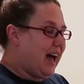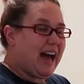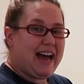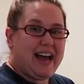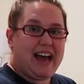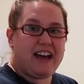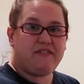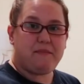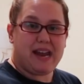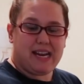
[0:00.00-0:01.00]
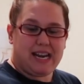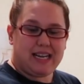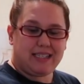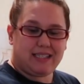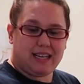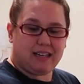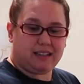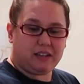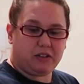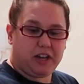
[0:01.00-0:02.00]
I have mayonnaise in a
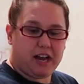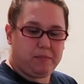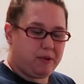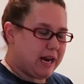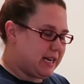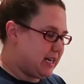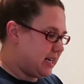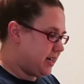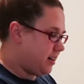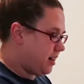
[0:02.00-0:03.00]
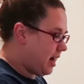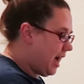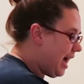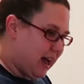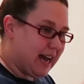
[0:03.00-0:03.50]
little cup right here.